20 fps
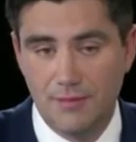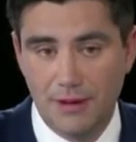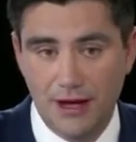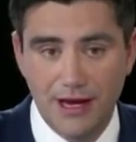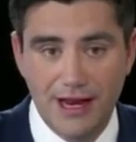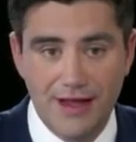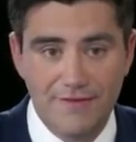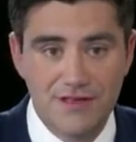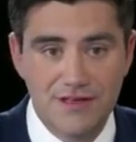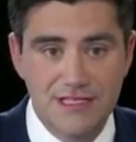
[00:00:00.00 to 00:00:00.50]

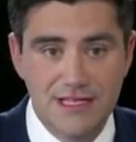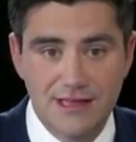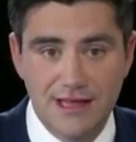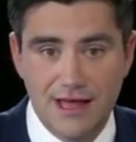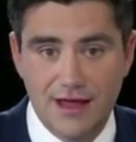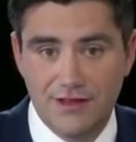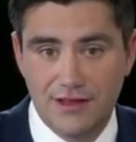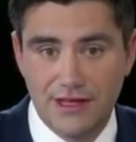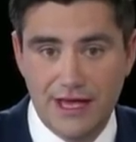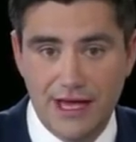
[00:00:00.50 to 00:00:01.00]
But having said
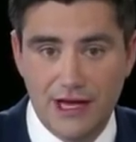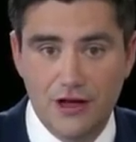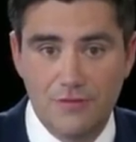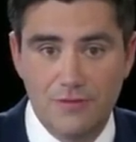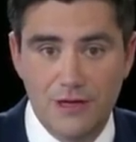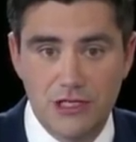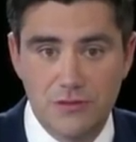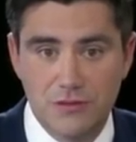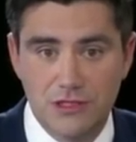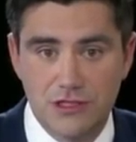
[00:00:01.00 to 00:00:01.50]
that, the echo
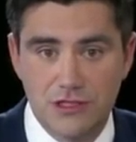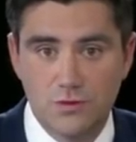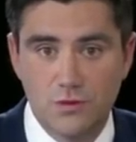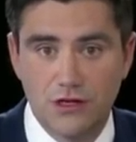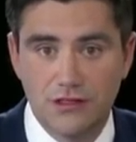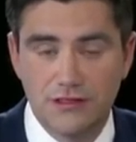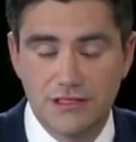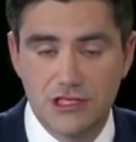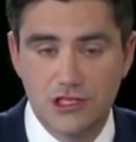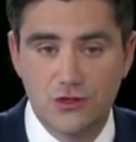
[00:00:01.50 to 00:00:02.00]
measurements
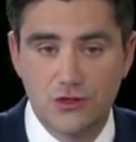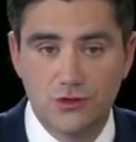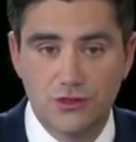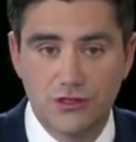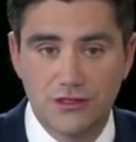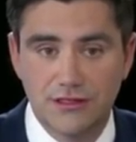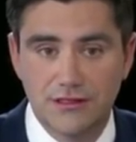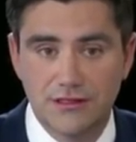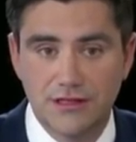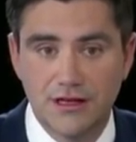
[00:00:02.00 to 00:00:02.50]
were
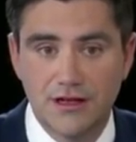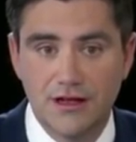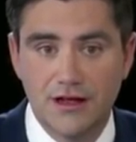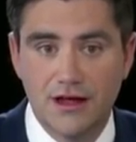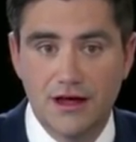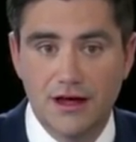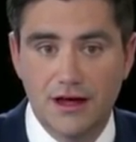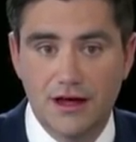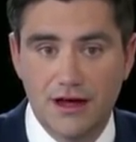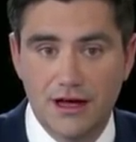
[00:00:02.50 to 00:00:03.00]
discordant.
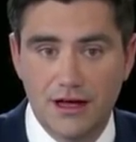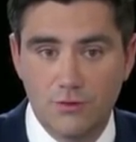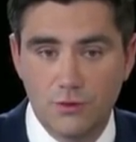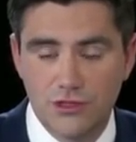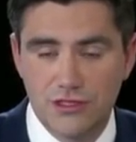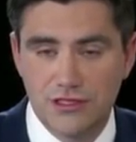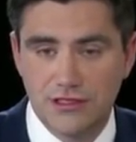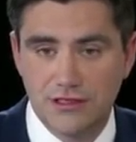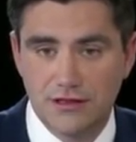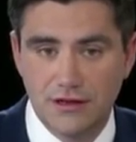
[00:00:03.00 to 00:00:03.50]
It
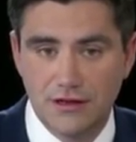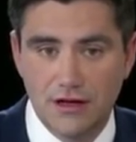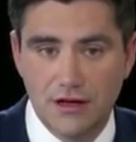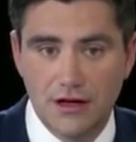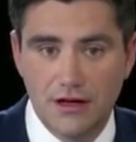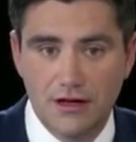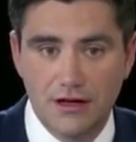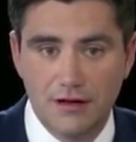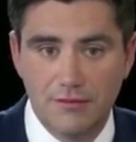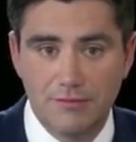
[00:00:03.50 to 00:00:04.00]
wasn't
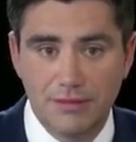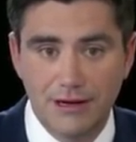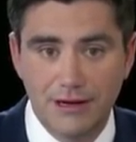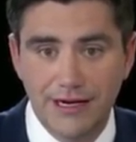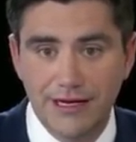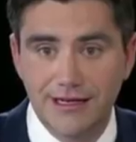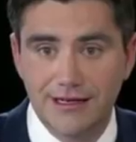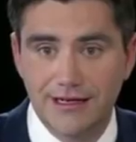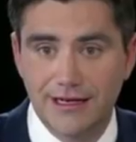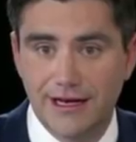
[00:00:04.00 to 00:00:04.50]

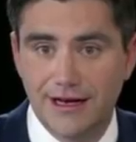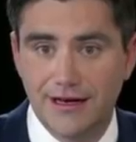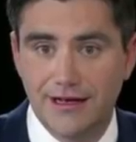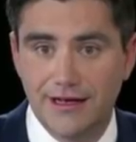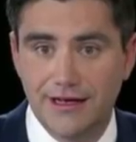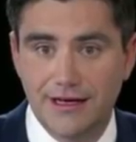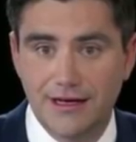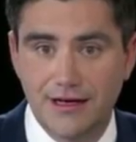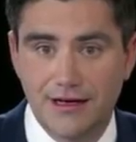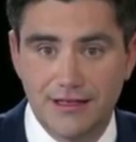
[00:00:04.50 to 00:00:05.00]
completely
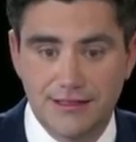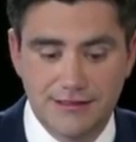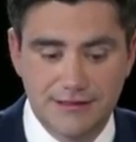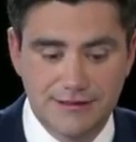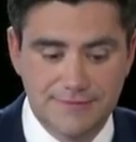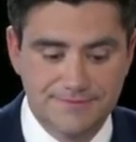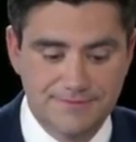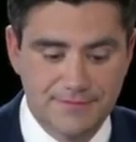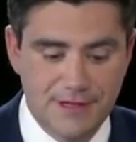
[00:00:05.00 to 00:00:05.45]
clear cut.